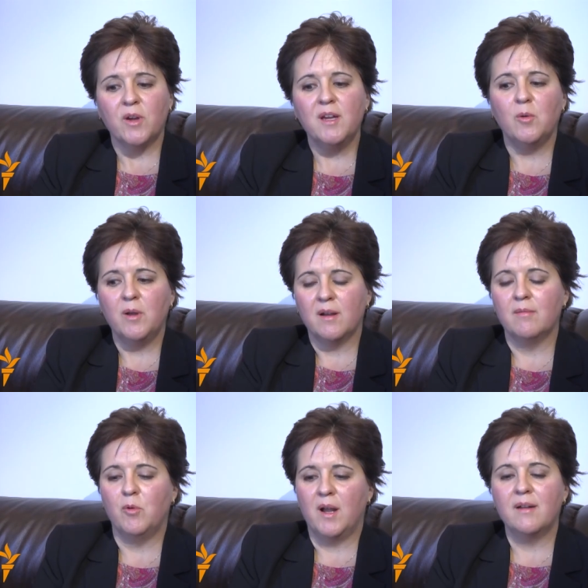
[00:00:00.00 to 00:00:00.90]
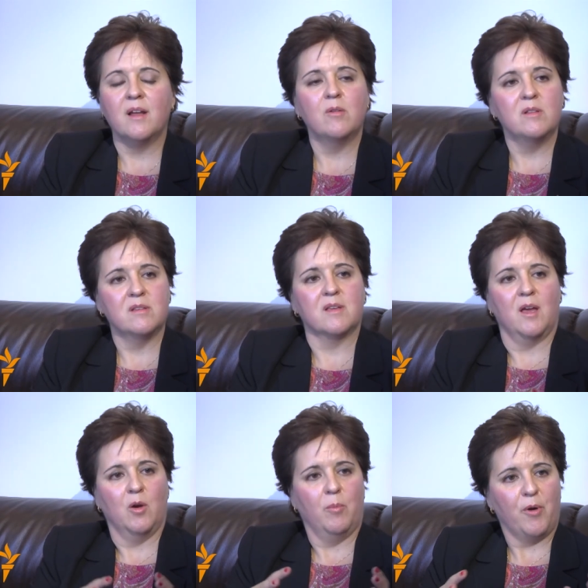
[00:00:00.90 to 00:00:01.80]
here we are now in this
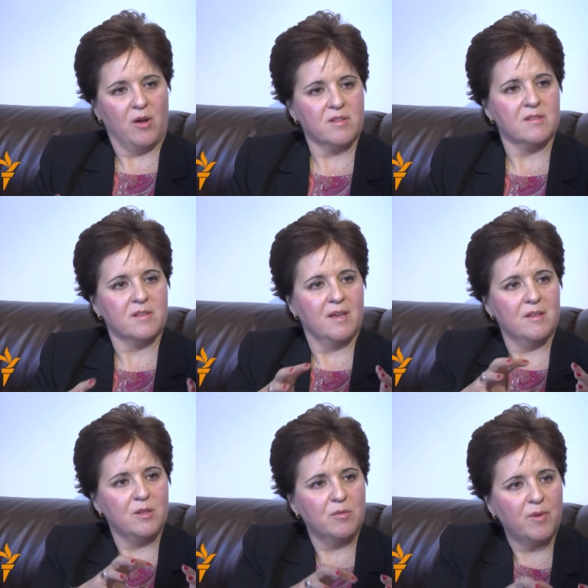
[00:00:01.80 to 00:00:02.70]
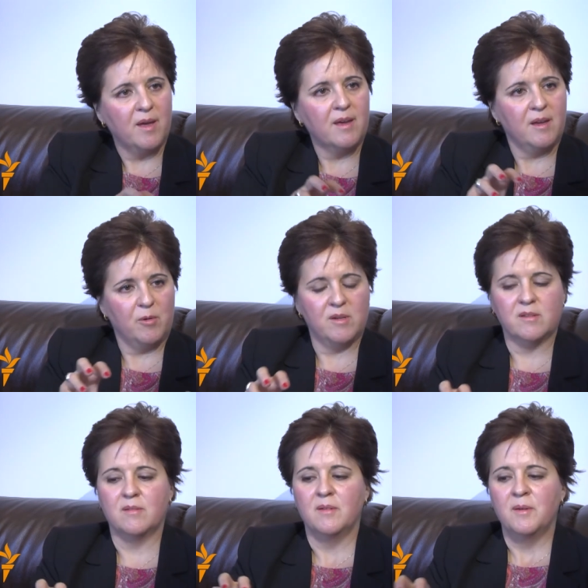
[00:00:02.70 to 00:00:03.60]
kind of process, identifying
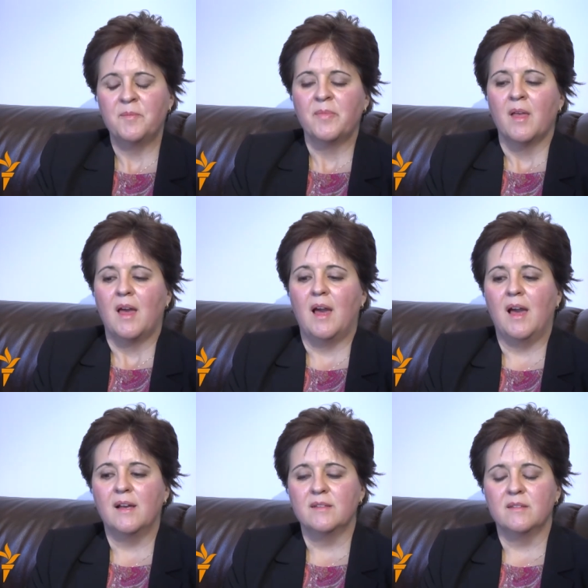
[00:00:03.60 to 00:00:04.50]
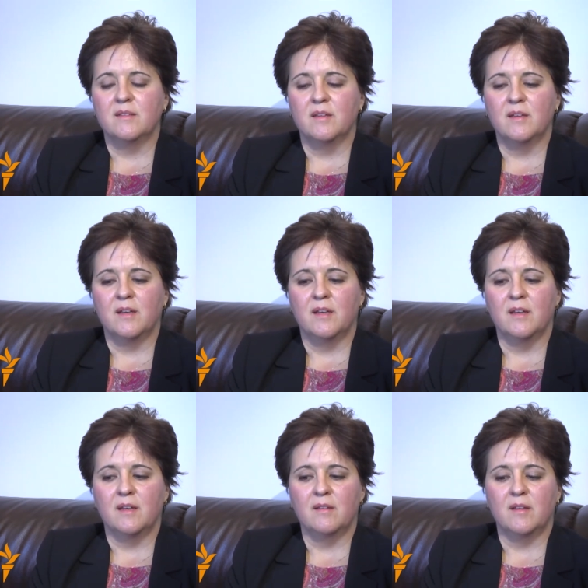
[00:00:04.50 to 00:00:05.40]
areas. And
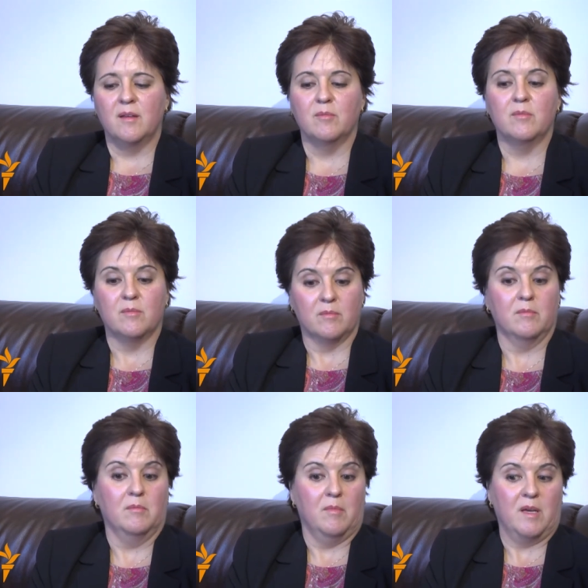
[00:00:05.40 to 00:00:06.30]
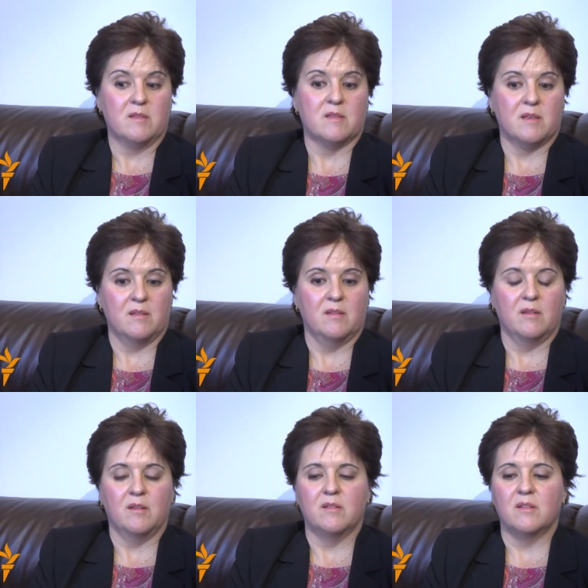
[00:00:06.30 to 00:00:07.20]
then my
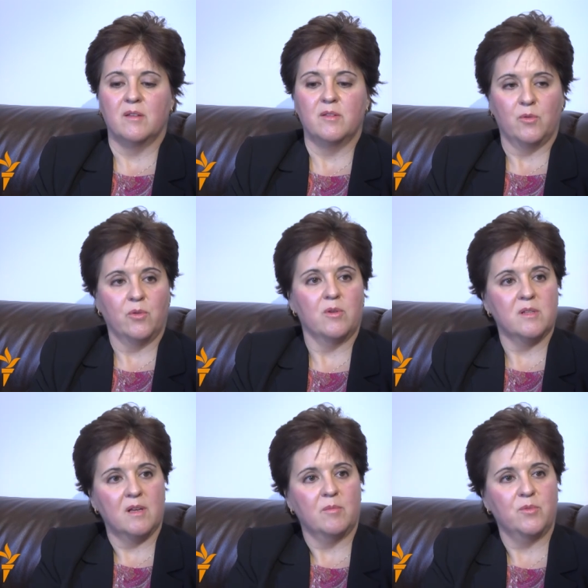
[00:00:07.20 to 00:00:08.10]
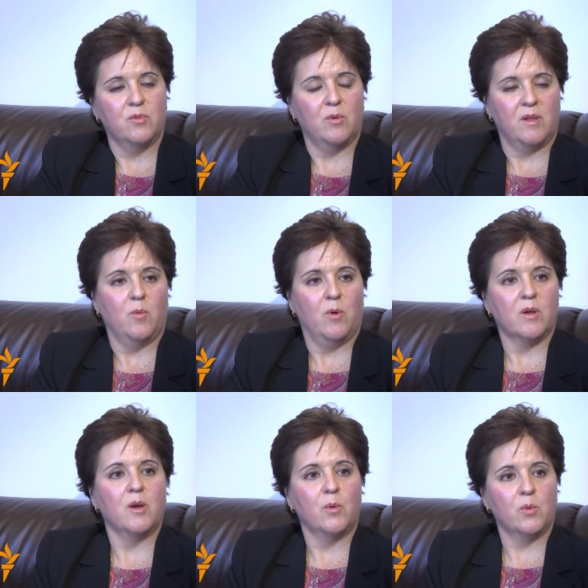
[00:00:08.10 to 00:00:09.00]
understanding is that the authorities have put together
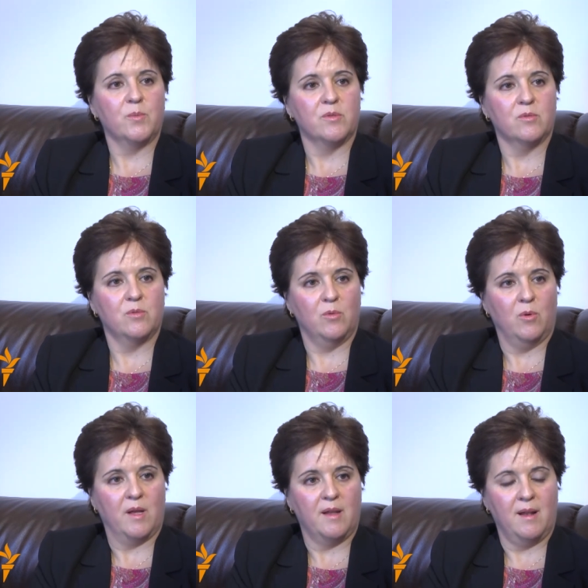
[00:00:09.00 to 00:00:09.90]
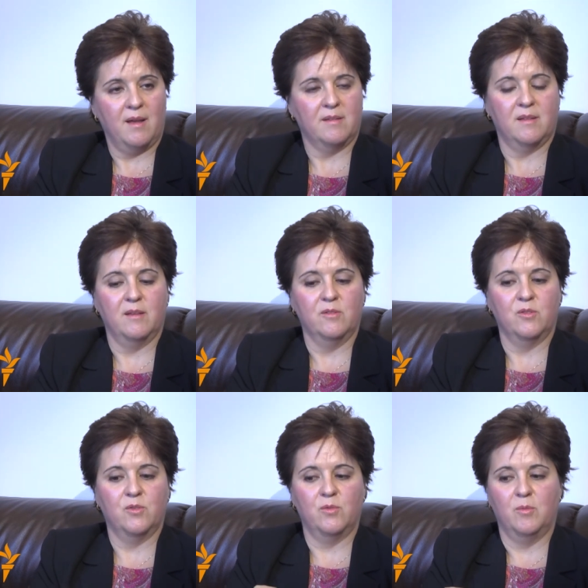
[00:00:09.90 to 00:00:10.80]
working groups to analyze them,
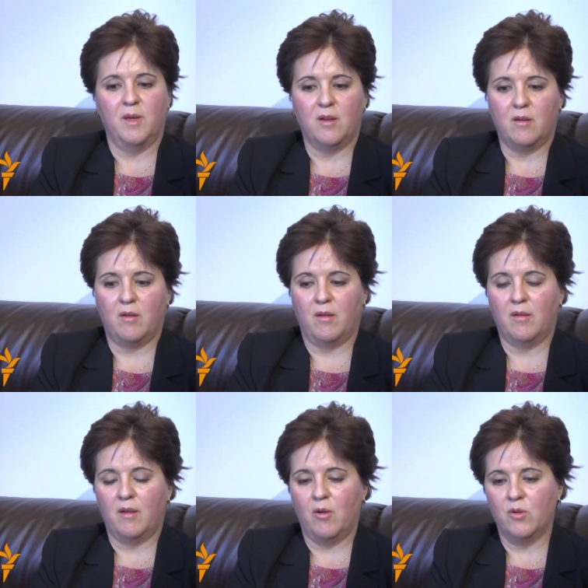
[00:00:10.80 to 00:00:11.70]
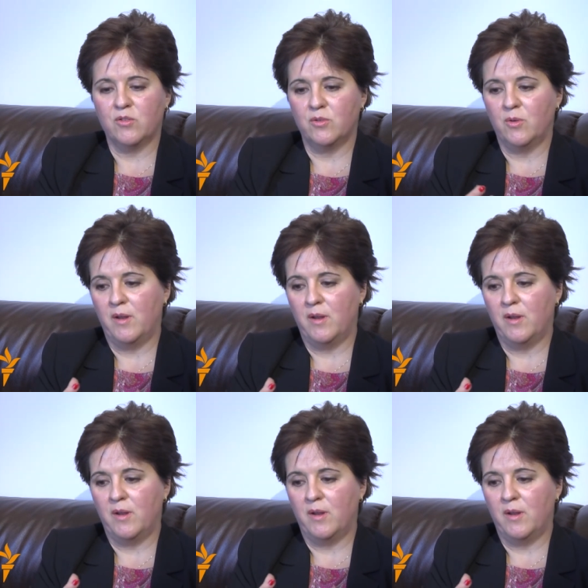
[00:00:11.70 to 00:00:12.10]
to make also